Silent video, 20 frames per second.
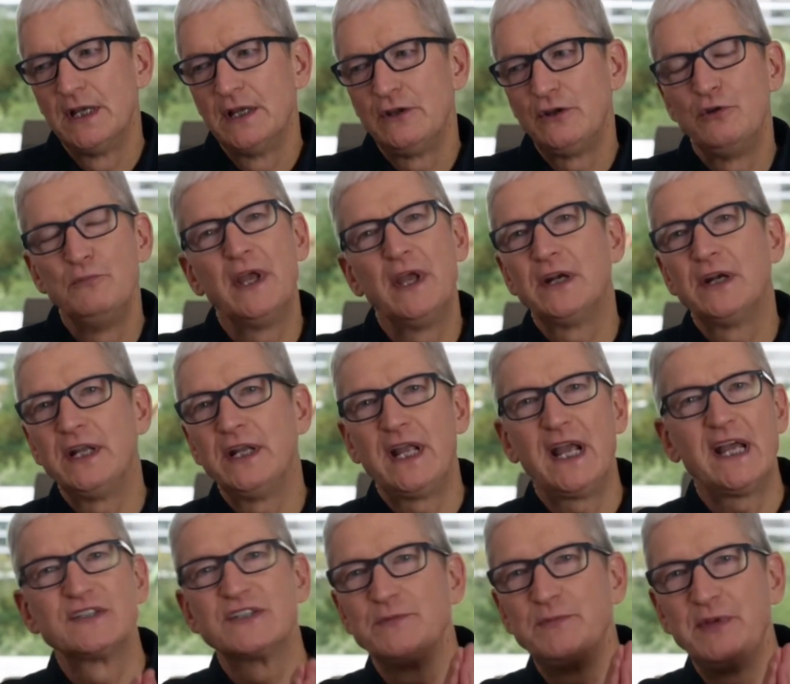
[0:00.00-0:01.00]
humanity
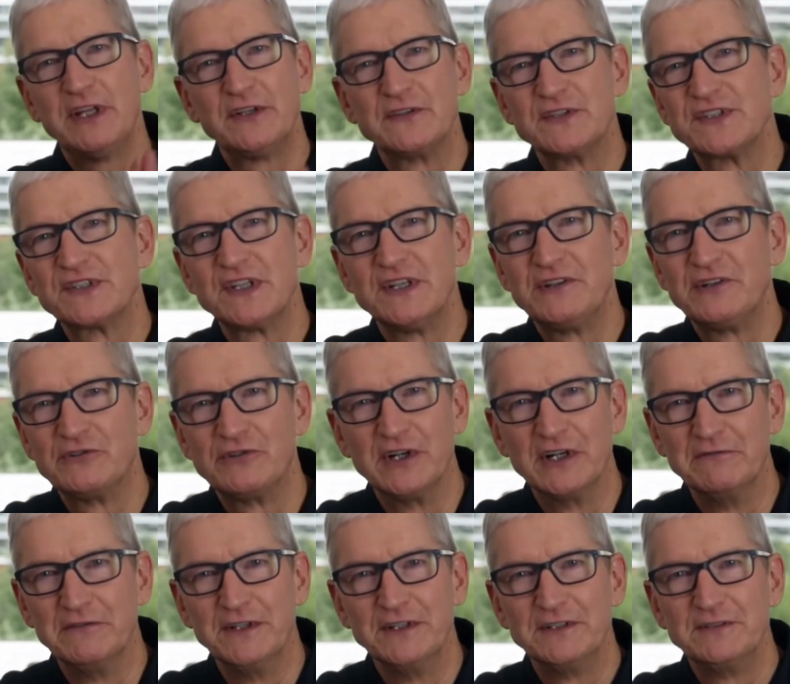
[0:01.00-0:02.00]
has to be at the center
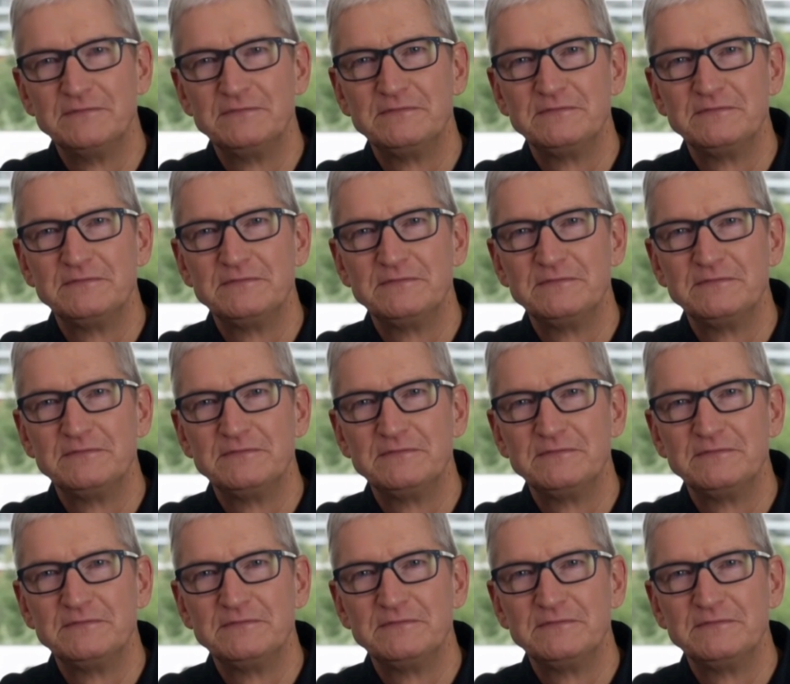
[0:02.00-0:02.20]
of it.